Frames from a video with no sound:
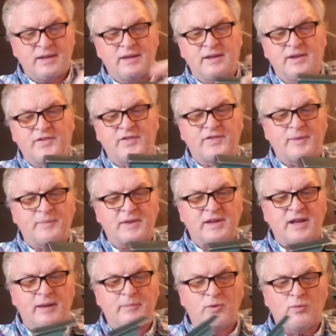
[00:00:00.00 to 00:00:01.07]
This is something
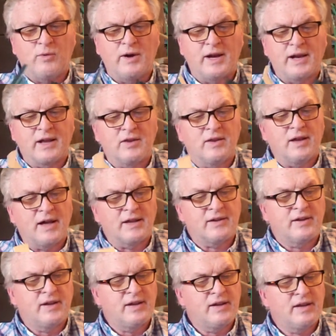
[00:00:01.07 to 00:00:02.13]
that I've been wanting a lot
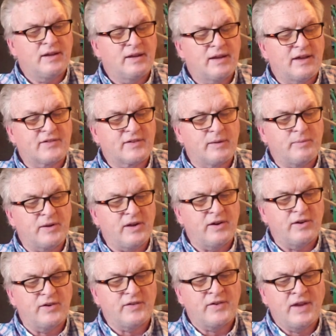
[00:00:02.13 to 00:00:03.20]
the last couple of
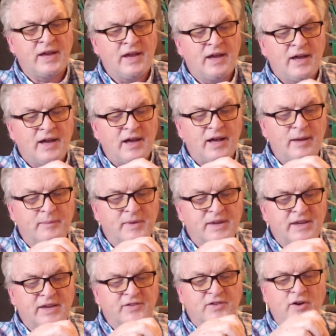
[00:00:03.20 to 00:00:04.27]
years.
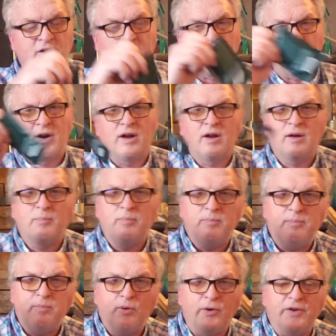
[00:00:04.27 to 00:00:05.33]
These are
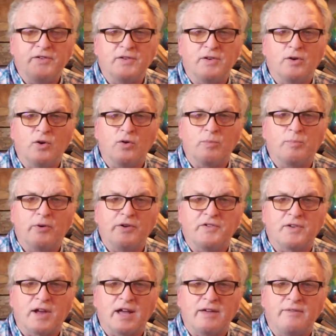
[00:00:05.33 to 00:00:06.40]

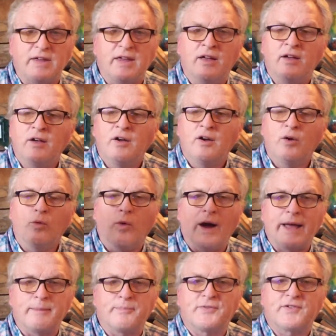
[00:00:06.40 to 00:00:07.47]
poison ivy
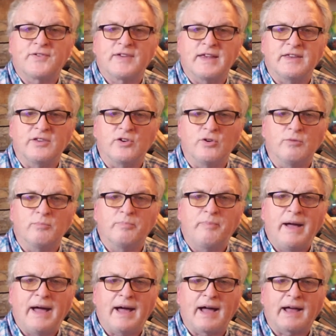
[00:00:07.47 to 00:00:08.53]
wipes in their own
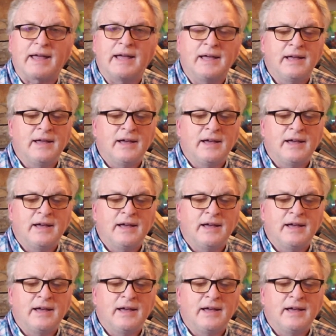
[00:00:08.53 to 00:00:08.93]
pack.